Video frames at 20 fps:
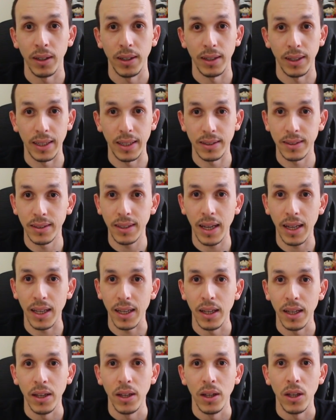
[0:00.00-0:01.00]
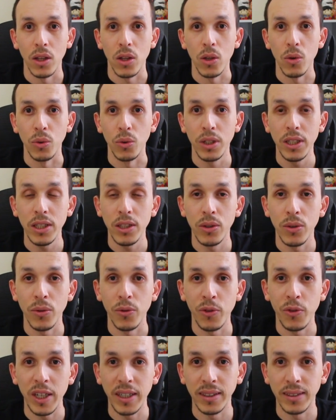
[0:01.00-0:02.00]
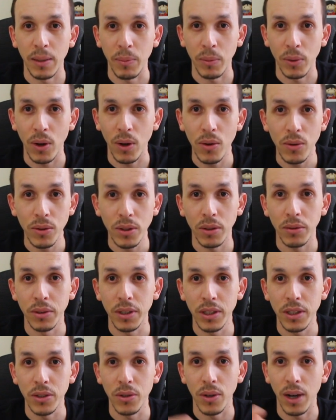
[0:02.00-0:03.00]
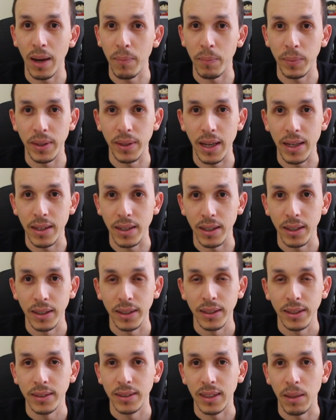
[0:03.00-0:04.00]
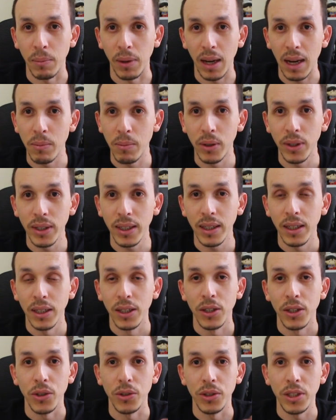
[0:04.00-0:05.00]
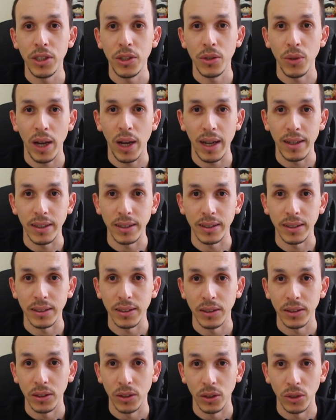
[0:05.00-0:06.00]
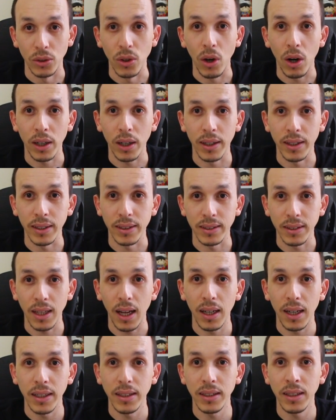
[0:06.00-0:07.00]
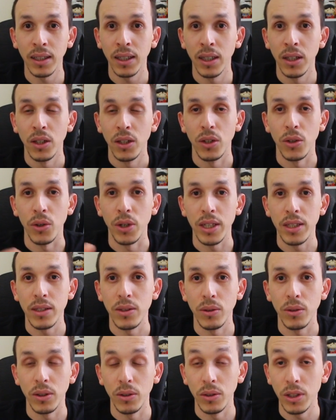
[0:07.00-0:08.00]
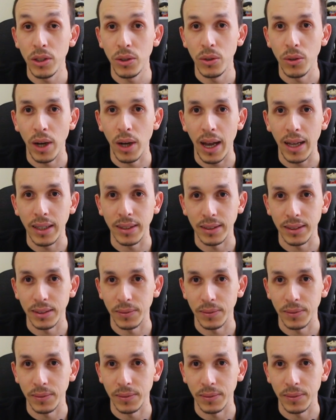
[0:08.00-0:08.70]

Let's say you need to fix some code, you need to update some library, you need to have Docker installed, you need to have